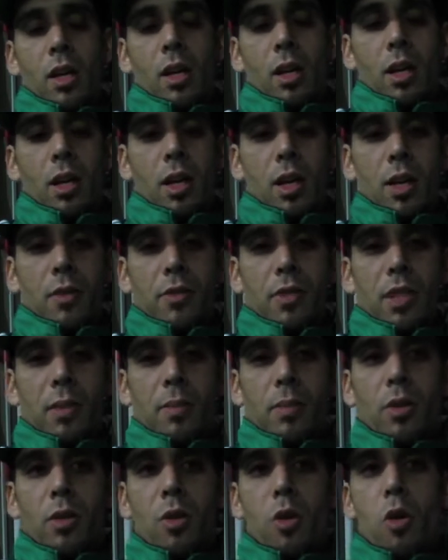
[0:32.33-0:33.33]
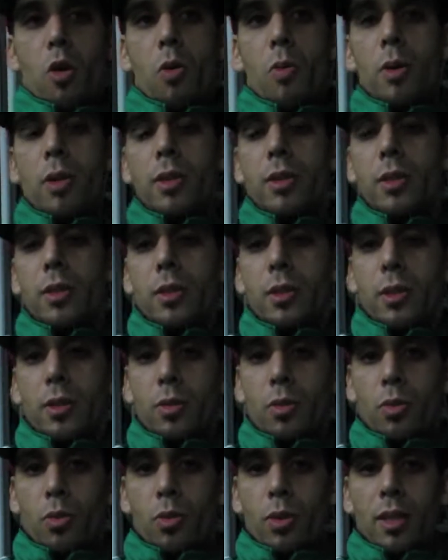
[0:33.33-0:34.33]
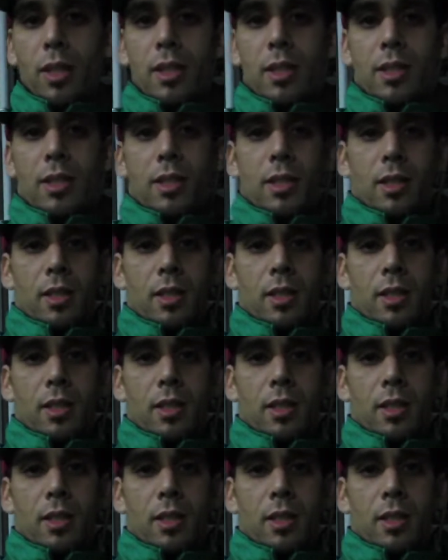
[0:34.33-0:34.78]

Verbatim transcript: I have some troubles with